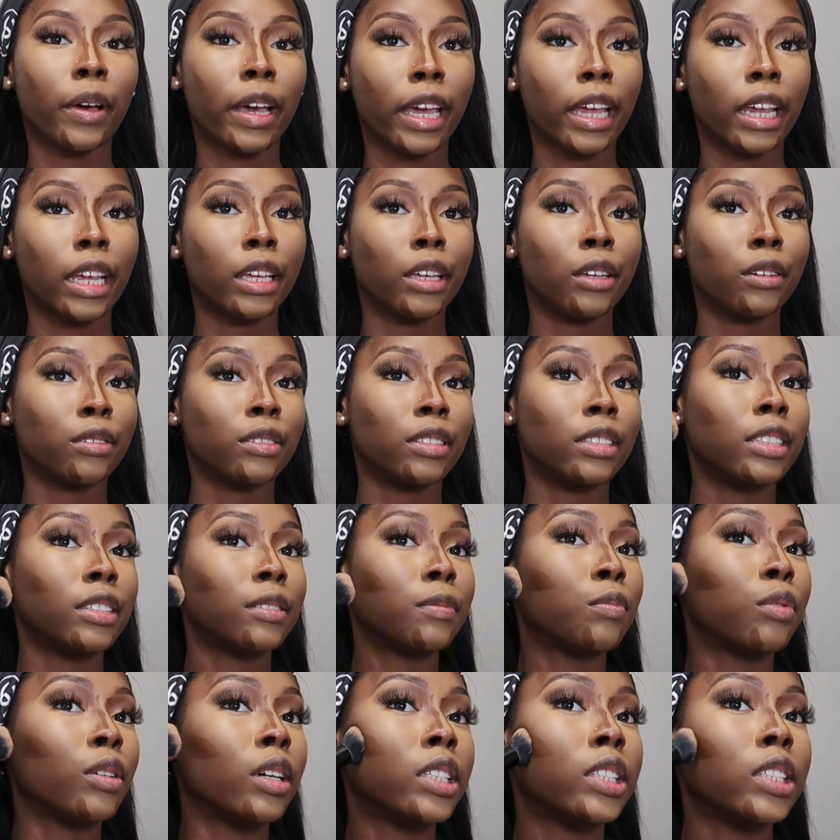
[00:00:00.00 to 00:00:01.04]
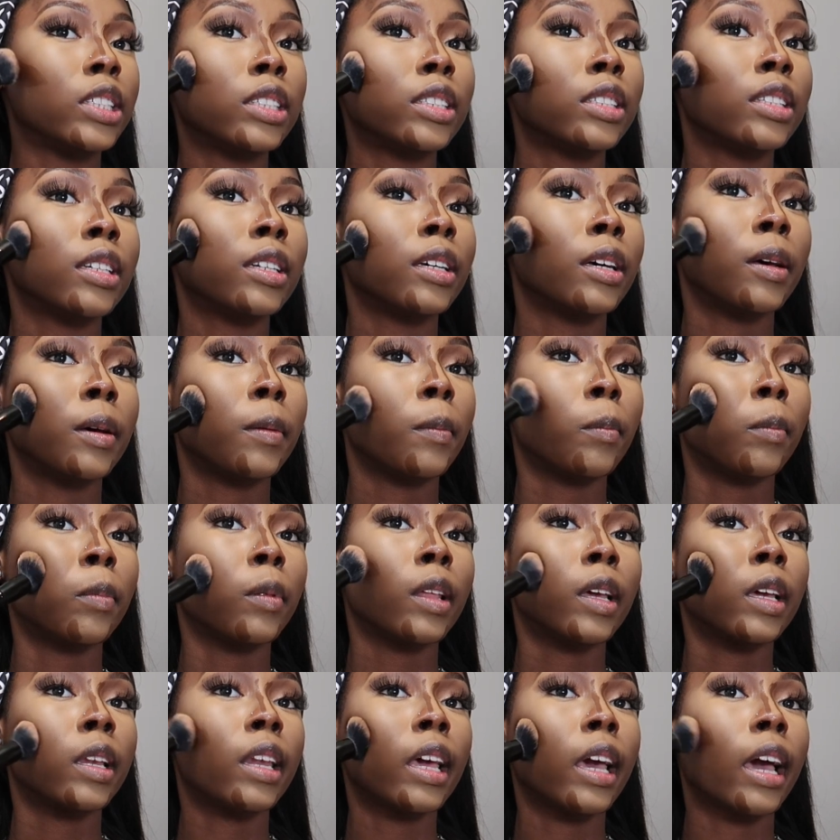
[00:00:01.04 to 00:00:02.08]
ahead and use this brush to
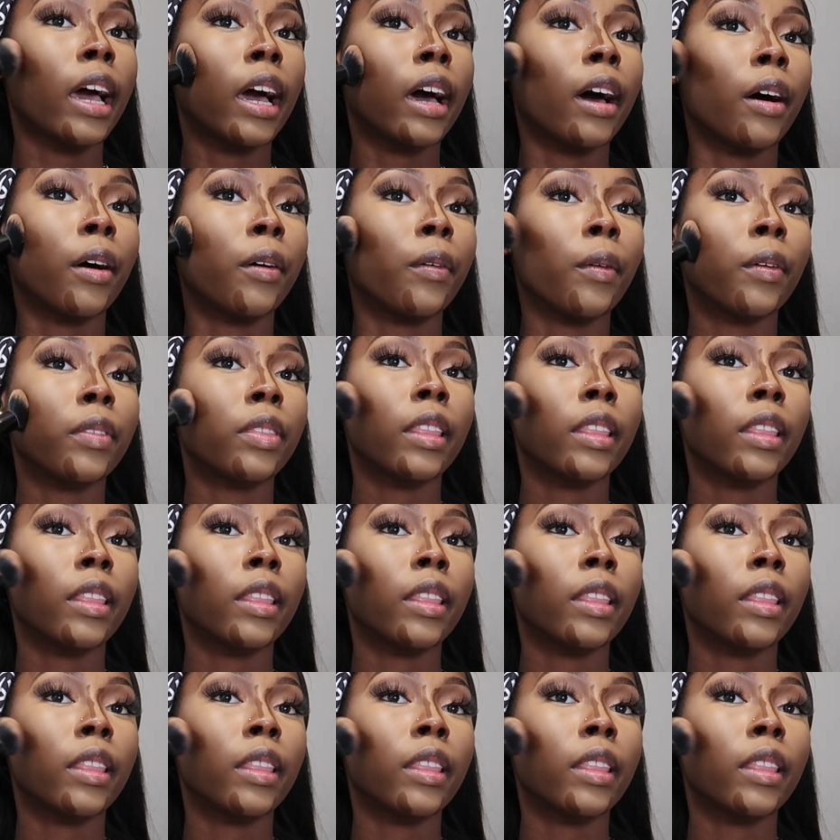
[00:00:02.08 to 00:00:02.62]
blend out